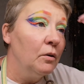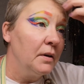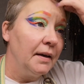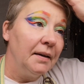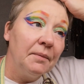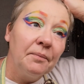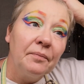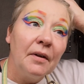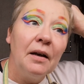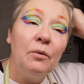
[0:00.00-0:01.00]
Okay,
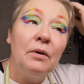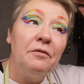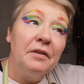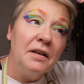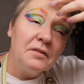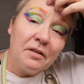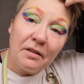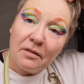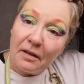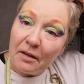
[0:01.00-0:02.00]
I will finesse
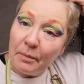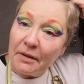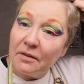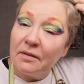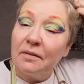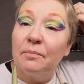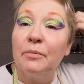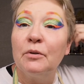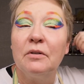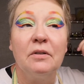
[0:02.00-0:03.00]
this a little bit,
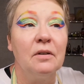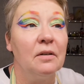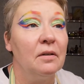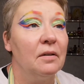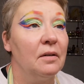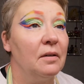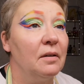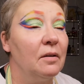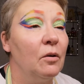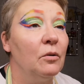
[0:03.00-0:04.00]
put
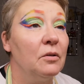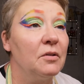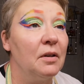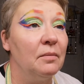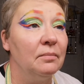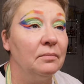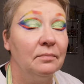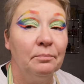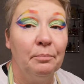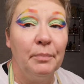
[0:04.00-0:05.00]
on some
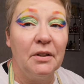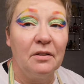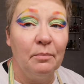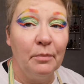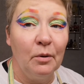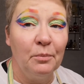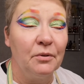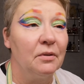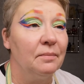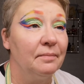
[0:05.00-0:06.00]
bits and
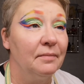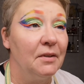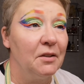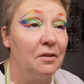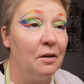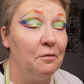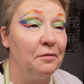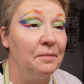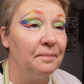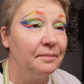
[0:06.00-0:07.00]
bobs and
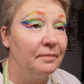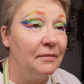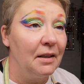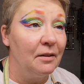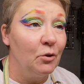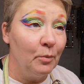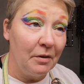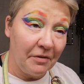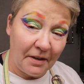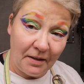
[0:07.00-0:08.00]
stuff, and do
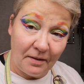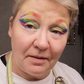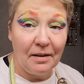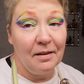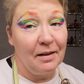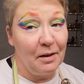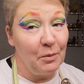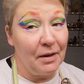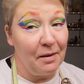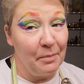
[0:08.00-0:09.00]
my face, and then
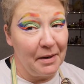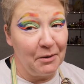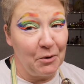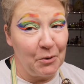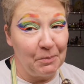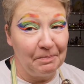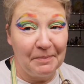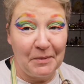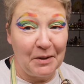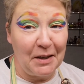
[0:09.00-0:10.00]
I will come back to you.
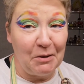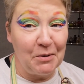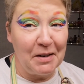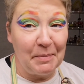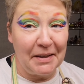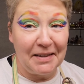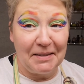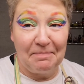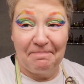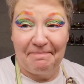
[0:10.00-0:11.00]
See you in a
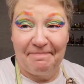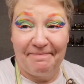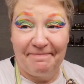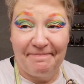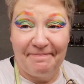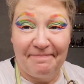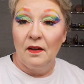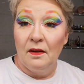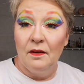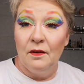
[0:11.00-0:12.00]
bit.
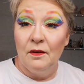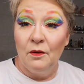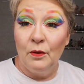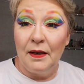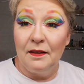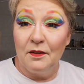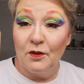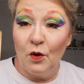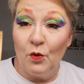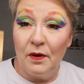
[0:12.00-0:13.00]
Well,
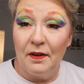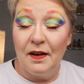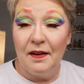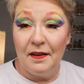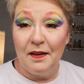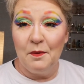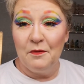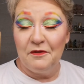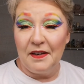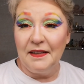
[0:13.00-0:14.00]
so I
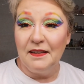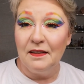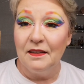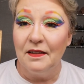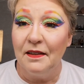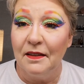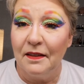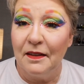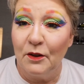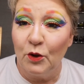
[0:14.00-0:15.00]
am finally
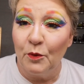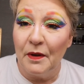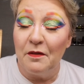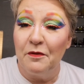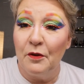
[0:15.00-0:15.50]
done. It took me